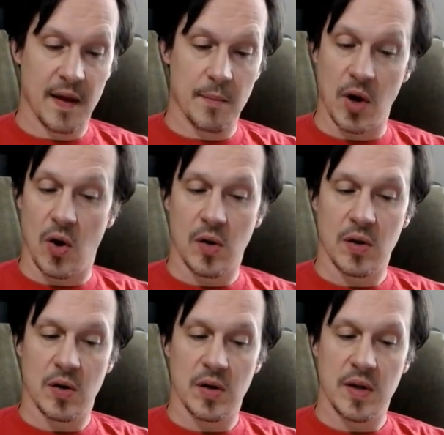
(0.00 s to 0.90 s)
But all
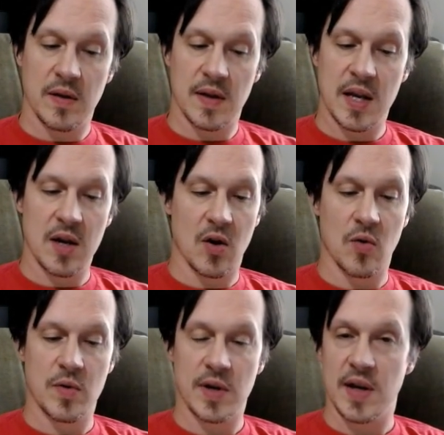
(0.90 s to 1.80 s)
that he
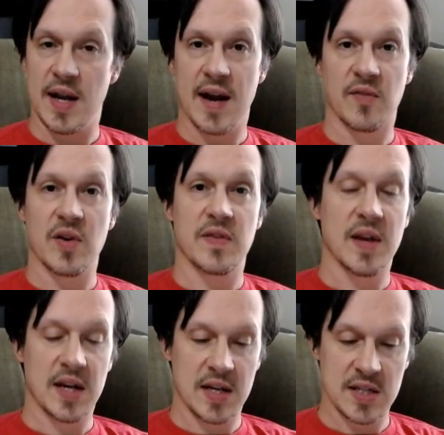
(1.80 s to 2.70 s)
owned and everything
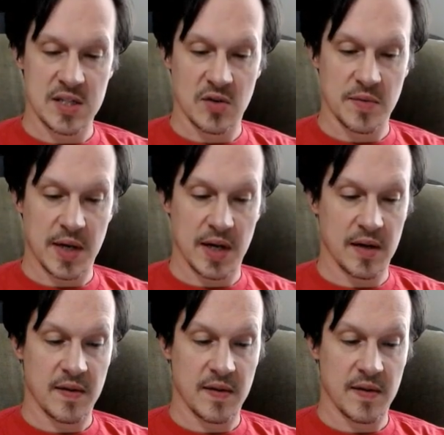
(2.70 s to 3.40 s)
in his domain,